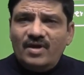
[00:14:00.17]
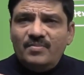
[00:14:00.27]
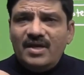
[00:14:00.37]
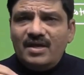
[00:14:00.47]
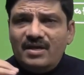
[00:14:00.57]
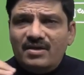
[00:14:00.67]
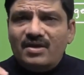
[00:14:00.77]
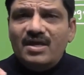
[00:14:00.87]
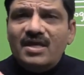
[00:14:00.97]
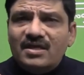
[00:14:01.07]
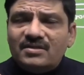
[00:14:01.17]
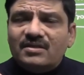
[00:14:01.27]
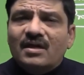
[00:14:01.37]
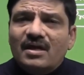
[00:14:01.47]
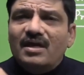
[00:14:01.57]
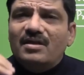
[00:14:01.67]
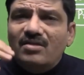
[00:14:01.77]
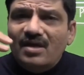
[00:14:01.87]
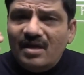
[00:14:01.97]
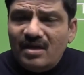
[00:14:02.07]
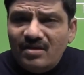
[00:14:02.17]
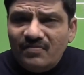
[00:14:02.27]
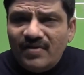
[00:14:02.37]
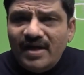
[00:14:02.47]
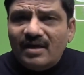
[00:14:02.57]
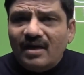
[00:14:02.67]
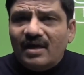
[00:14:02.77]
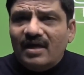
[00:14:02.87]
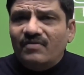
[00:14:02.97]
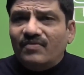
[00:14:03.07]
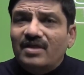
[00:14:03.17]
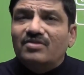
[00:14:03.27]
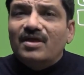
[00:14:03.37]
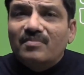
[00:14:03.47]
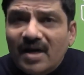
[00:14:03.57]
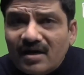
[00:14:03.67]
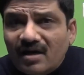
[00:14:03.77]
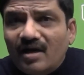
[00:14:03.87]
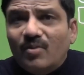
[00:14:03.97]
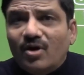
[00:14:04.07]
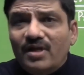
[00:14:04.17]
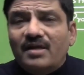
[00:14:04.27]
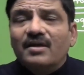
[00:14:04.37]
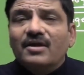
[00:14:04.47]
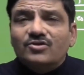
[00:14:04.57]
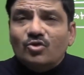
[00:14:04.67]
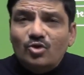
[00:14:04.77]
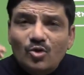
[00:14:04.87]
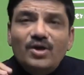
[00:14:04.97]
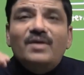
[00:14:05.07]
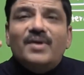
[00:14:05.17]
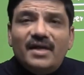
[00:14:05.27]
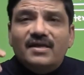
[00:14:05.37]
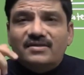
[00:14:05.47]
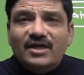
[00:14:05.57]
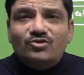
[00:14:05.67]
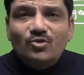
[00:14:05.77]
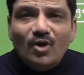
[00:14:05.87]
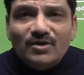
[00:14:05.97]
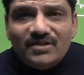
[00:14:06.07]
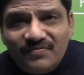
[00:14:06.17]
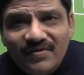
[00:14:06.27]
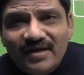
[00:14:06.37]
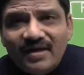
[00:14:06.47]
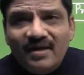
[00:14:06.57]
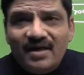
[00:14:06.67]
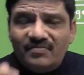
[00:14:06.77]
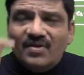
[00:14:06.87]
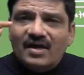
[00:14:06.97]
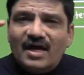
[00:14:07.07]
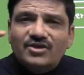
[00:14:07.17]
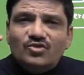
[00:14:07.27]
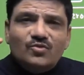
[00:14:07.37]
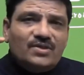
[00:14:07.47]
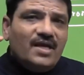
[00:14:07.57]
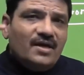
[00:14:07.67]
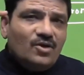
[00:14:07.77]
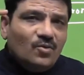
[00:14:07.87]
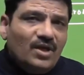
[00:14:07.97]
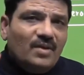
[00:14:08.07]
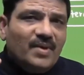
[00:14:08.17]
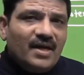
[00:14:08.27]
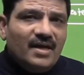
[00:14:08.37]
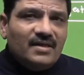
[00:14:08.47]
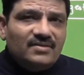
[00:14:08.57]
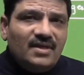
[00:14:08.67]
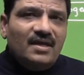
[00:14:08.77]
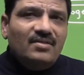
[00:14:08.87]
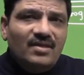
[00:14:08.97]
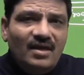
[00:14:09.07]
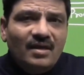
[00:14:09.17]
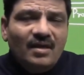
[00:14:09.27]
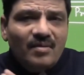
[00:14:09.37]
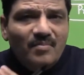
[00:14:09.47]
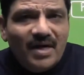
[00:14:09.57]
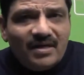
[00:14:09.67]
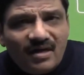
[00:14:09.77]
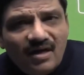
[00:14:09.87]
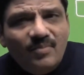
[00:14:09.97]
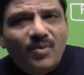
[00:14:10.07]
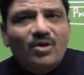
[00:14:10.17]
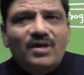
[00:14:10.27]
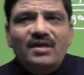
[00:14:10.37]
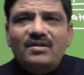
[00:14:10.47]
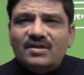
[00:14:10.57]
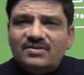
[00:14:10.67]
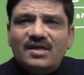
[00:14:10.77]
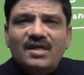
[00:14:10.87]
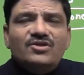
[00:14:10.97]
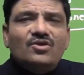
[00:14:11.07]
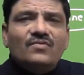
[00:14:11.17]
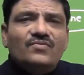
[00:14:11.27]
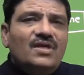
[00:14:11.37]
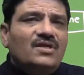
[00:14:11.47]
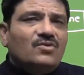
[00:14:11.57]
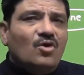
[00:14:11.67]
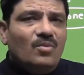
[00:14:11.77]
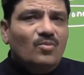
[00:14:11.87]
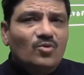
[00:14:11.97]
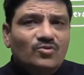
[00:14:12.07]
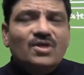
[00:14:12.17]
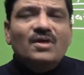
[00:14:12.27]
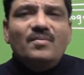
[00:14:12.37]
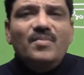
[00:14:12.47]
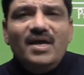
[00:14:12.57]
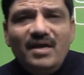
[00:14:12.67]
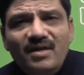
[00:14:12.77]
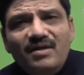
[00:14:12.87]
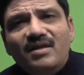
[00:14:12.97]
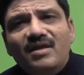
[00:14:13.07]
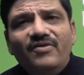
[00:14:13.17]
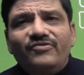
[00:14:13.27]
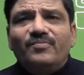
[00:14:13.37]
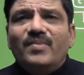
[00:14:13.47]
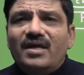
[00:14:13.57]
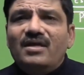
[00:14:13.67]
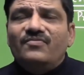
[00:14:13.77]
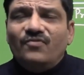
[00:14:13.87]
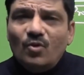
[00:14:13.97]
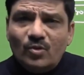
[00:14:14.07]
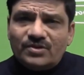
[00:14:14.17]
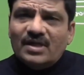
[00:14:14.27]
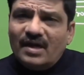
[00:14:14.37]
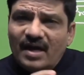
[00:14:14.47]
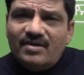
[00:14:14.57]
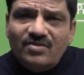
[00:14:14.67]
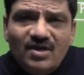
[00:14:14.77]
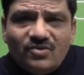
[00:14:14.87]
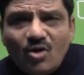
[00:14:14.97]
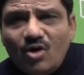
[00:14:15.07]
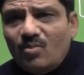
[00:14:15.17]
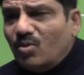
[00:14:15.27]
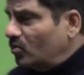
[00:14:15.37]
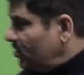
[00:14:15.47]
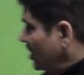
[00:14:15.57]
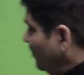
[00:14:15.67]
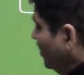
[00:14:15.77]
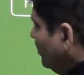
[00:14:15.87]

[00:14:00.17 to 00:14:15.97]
will be increased in the fetal life in the maternal body. So during pregnancy, I should not say fetal life, I should say during pregnancy in the maternal body, the secretion of these hormones may increase many folds, and these hormones, they